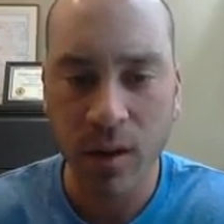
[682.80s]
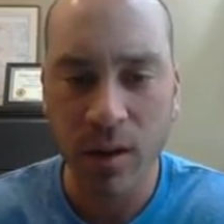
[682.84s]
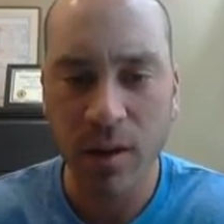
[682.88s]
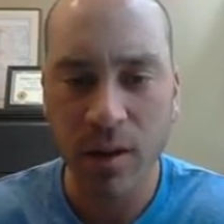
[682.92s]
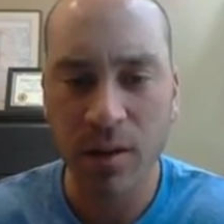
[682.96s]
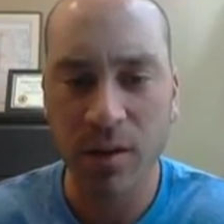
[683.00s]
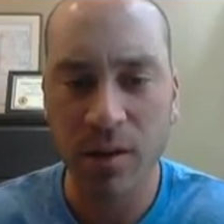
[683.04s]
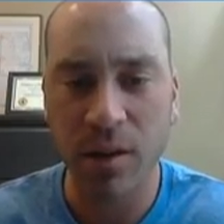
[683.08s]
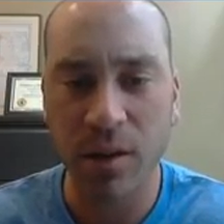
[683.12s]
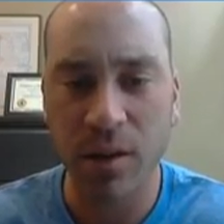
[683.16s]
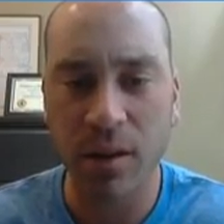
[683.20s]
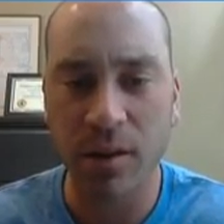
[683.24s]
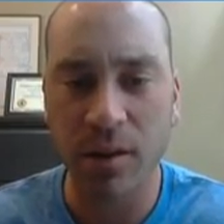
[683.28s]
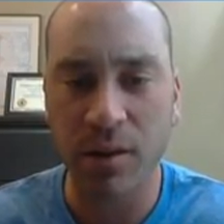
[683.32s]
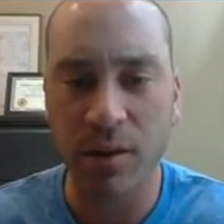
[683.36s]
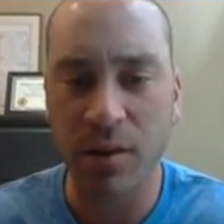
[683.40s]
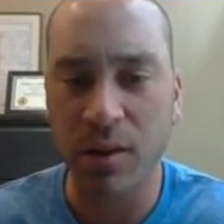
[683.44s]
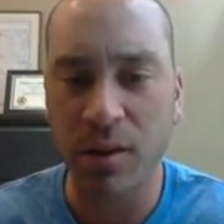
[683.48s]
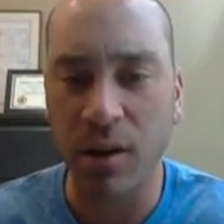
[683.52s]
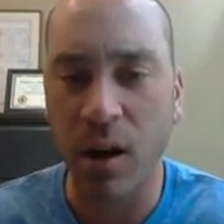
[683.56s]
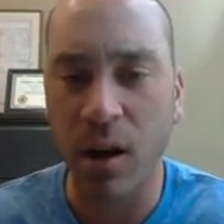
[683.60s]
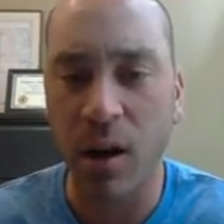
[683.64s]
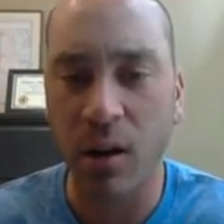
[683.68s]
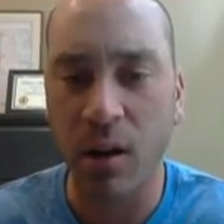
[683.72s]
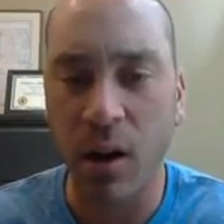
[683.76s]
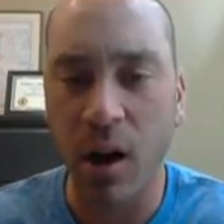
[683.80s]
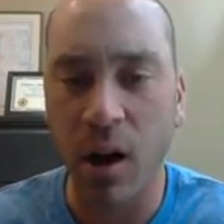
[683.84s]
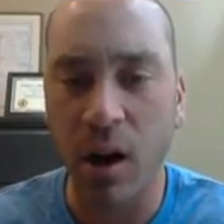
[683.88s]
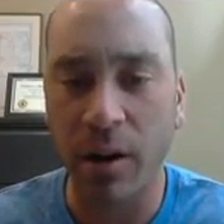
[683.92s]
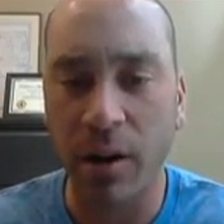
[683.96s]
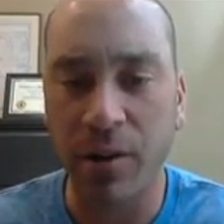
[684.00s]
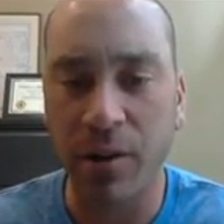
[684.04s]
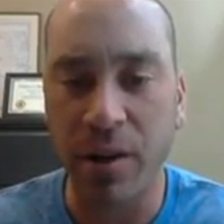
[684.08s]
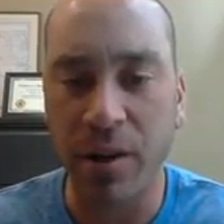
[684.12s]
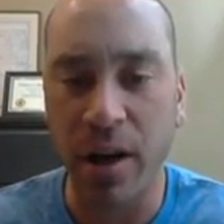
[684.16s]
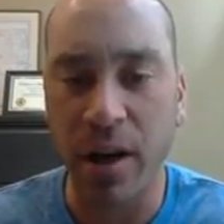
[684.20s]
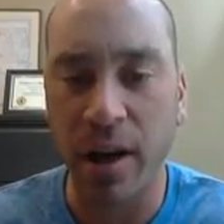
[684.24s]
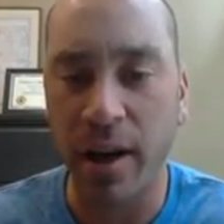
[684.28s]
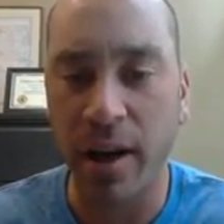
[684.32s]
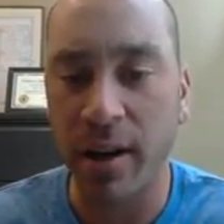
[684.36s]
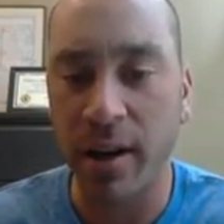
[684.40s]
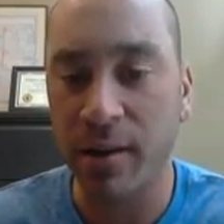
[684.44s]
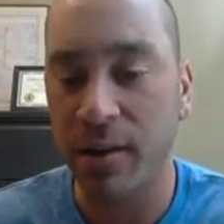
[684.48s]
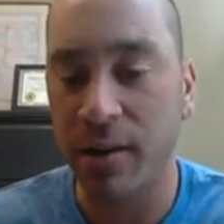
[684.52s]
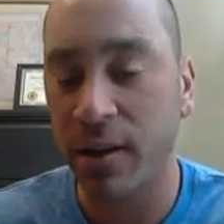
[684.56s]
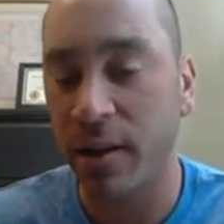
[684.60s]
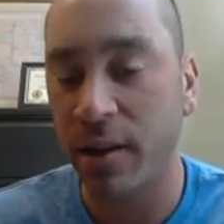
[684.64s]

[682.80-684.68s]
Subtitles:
It's going to install ArcGIS.